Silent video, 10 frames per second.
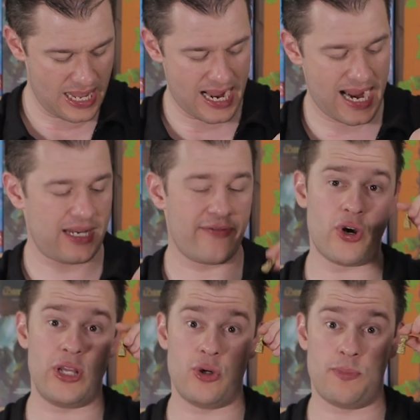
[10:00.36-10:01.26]
And you've
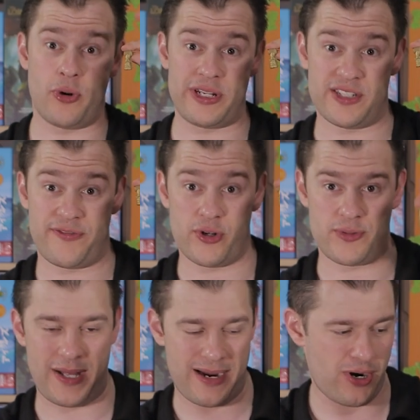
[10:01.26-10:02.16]
got a little pointless
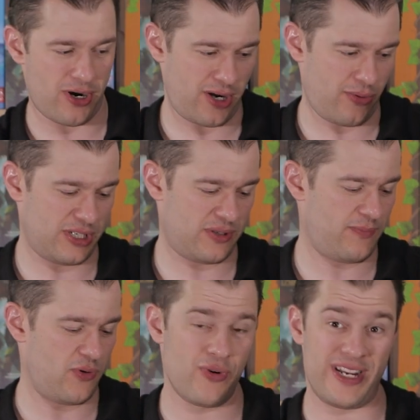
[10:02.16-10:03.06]
first player marker, which
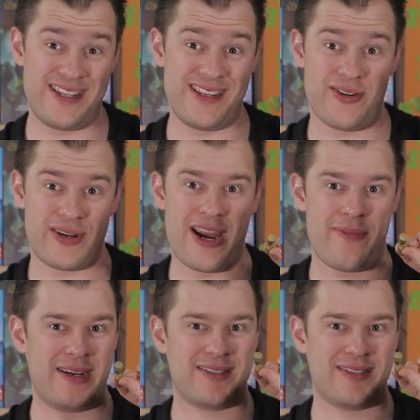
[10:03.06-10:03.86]
you really did not care about.